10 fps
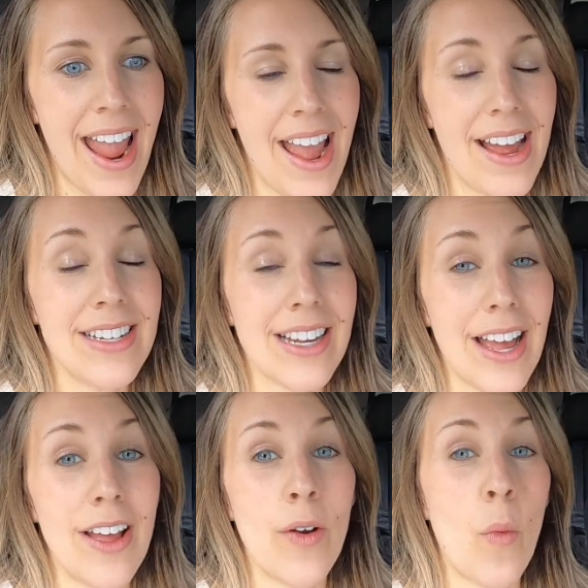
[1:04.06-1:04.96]
and
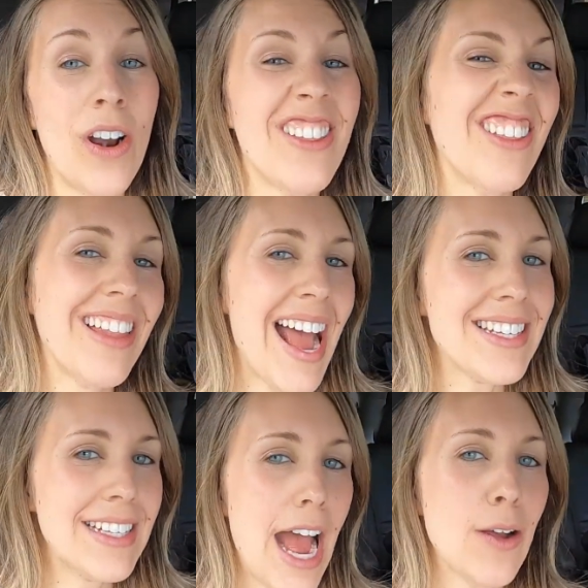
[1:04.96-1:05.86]
one of the
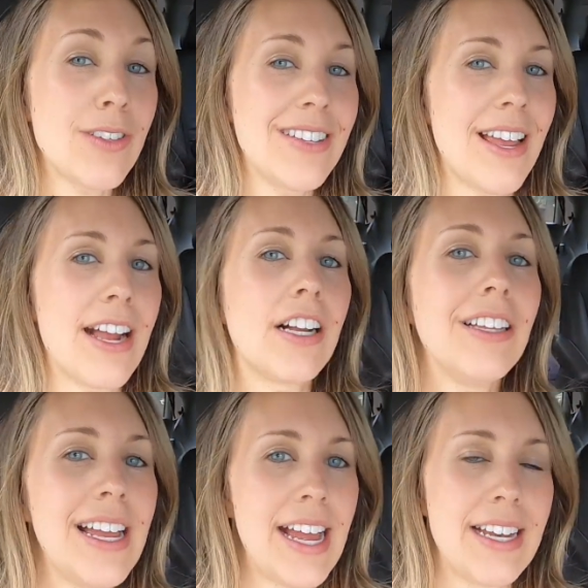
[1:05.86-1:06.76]
last houses I
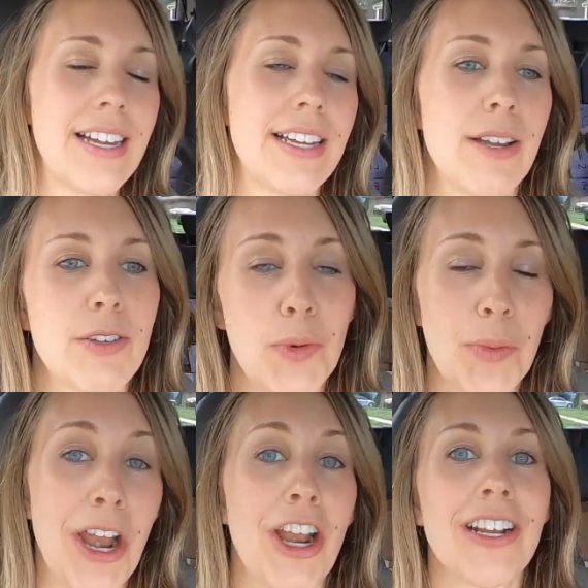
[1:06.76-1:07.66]
cleaned as I was
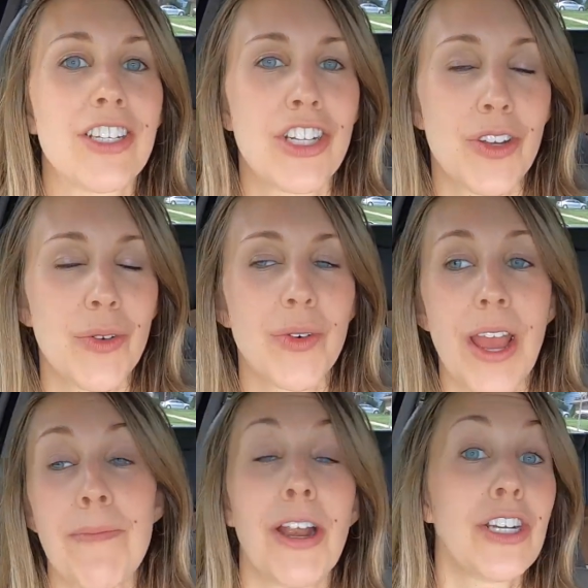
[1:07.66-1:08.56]
preparing to
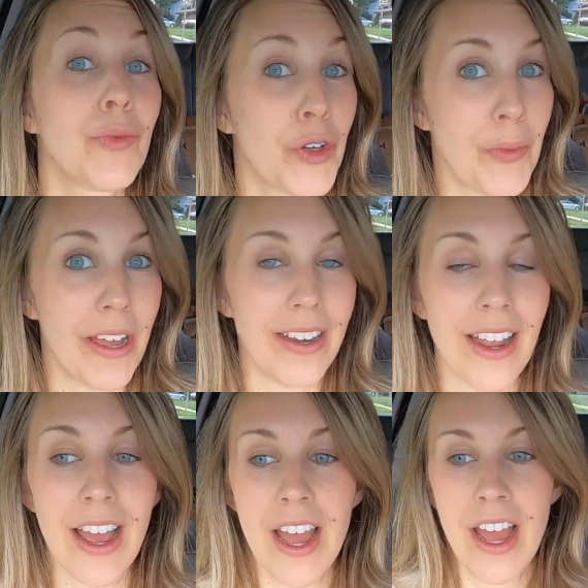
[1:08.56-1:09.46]
get married to Ruben
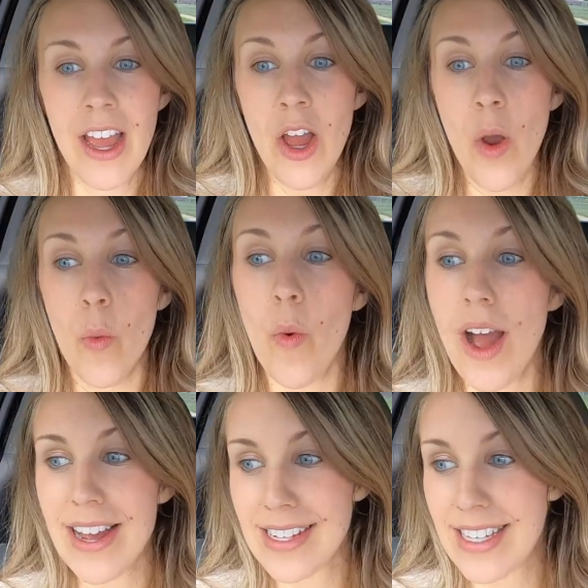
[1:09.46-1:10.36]

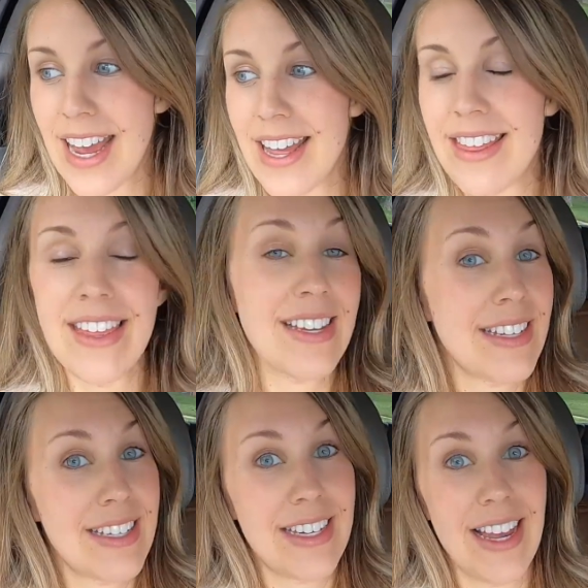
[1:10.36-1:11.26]
was
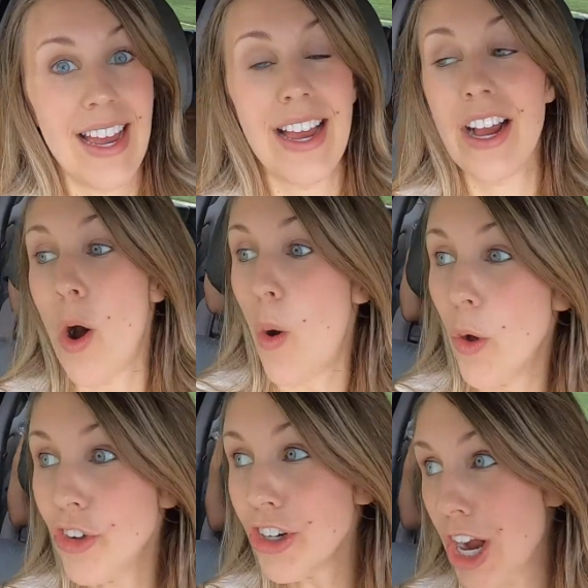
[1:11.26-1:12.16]
this
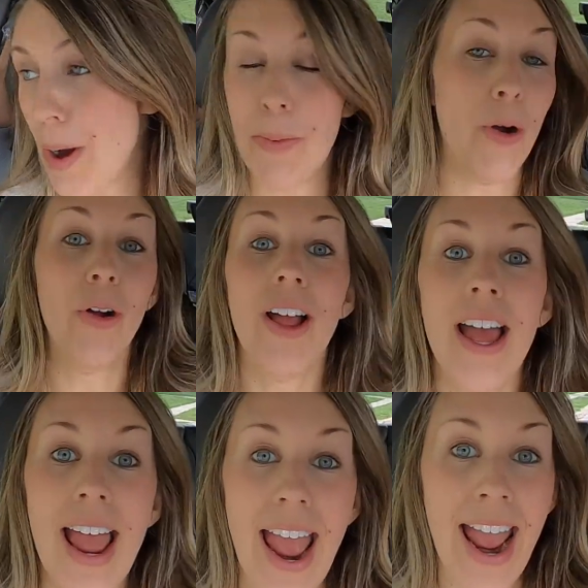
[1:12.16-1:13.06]
older couple
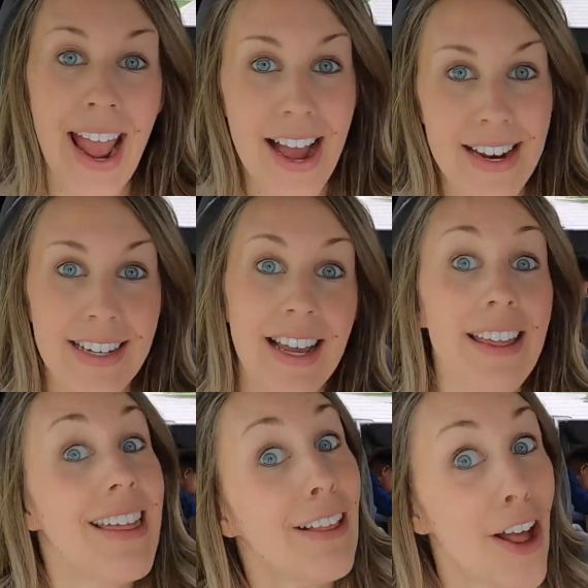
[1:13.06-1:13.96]
and
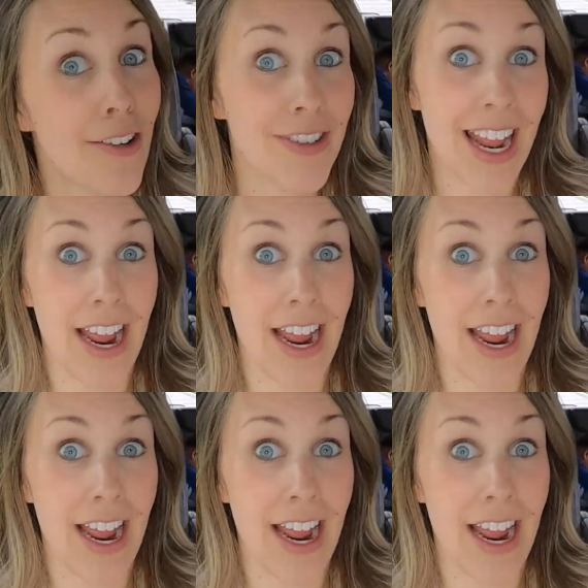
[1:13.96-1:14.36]
they loved